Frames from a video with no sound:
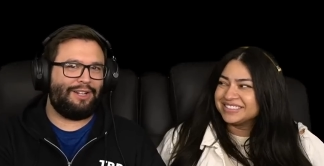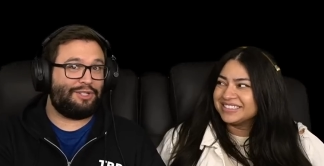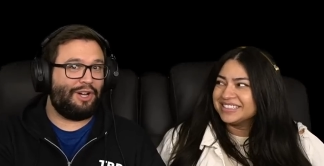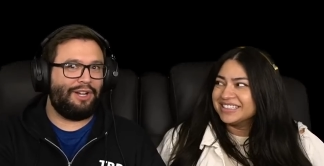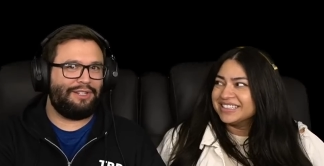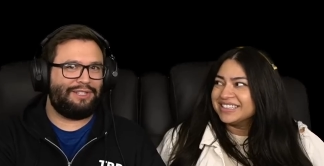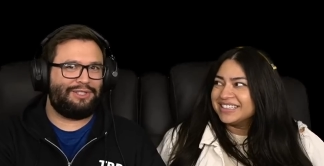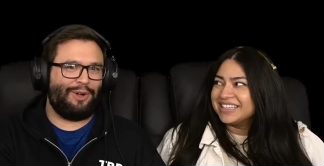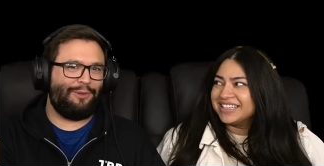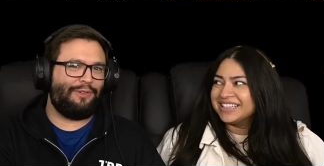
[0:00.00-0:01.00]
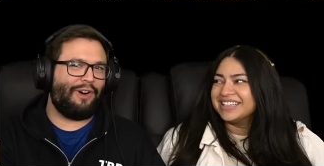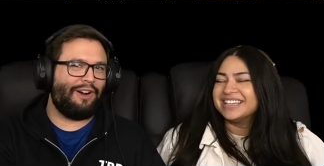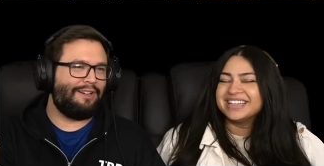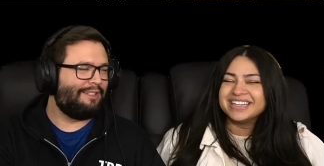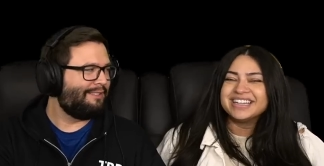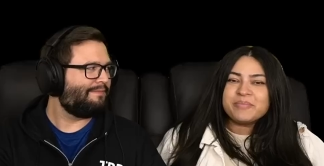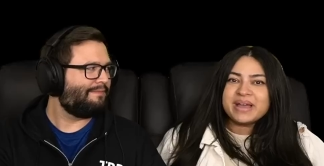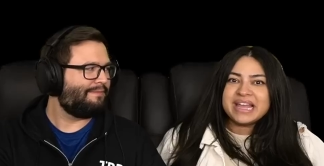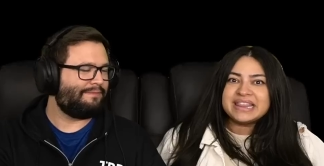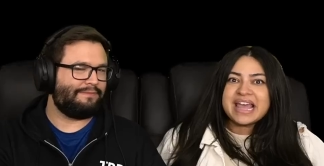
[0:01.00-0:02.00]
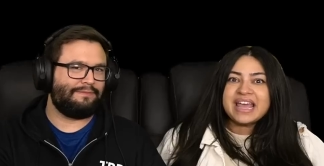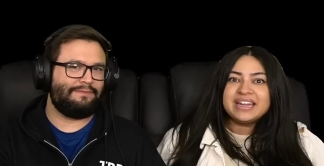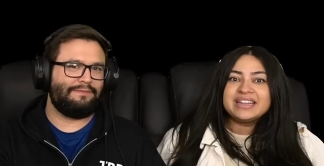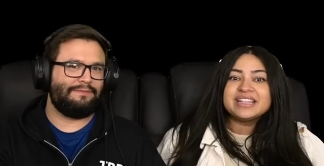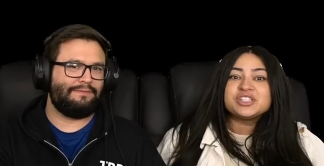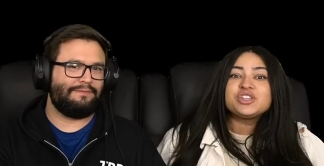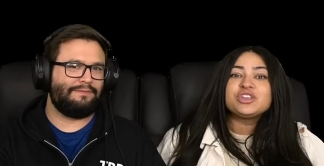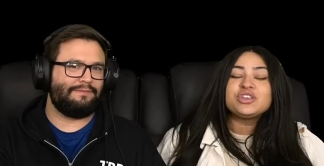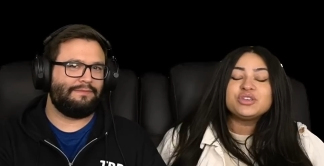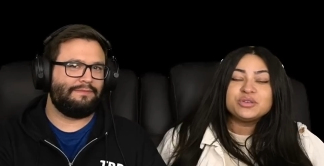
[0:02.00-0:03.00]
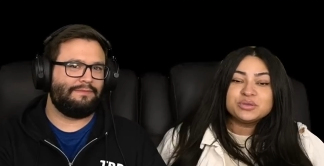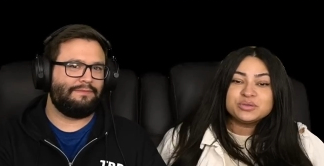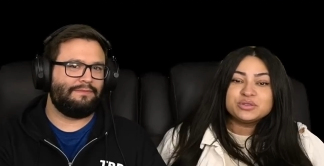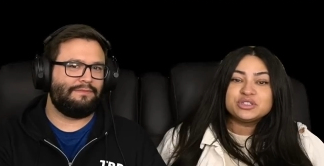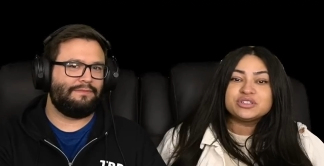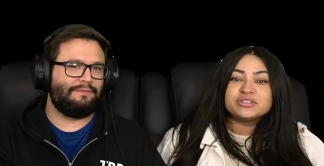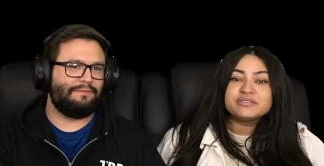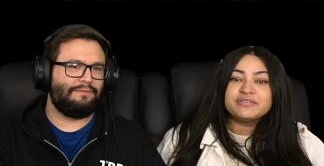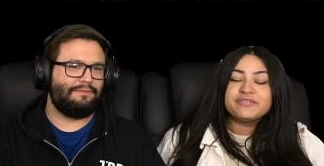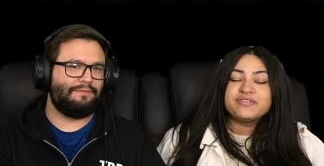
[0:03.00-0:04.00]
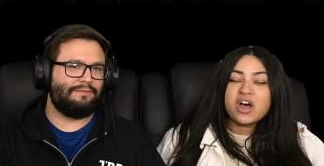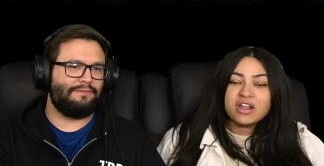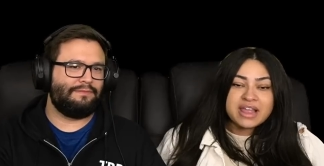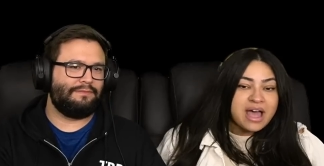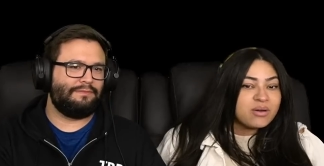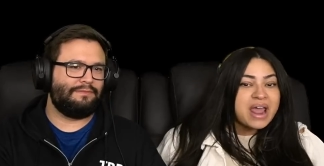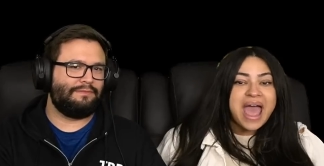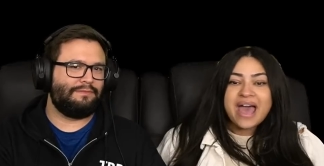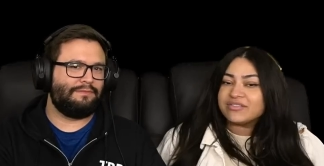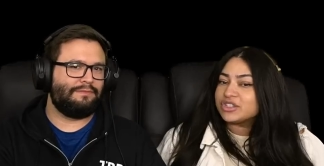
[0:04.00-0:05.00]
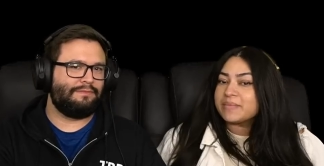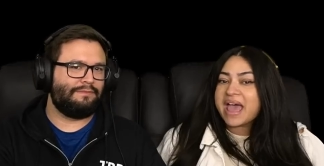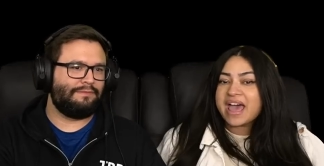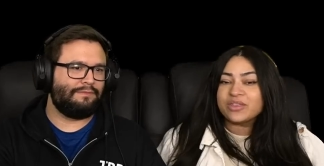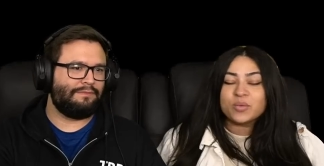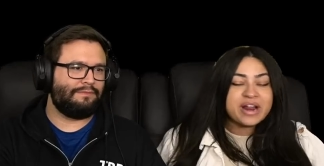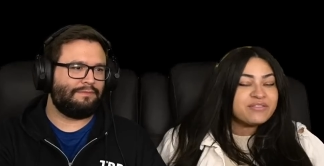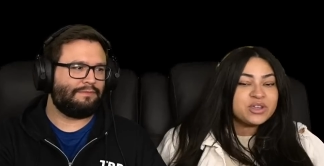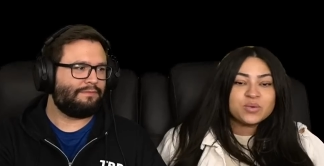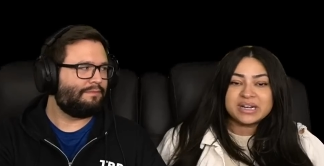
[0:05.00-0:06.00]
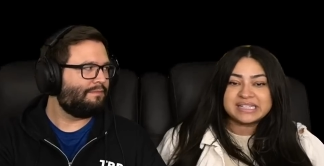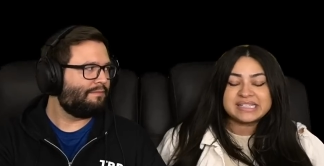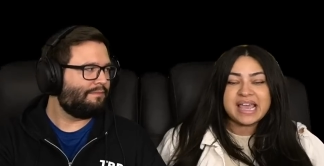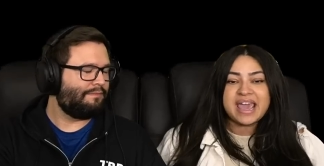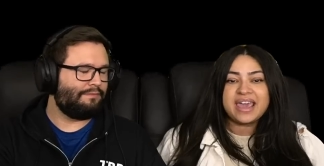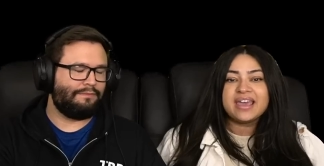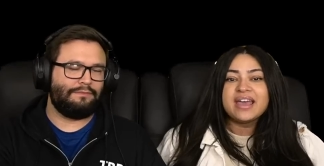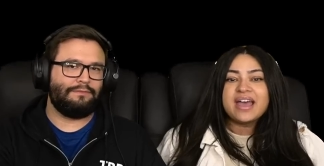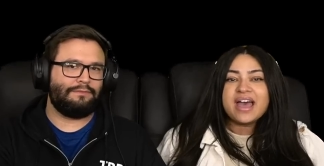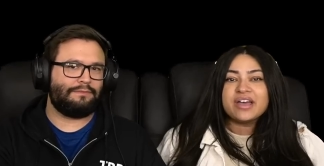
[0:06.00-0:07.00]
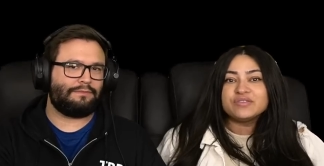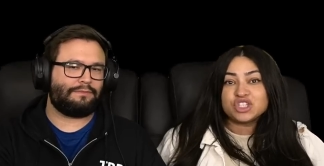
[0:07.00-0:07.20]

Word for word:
Speaker 1: a ton so far.
Speaker 2: But then this huge fallout, aftermath, whatever you want to say, of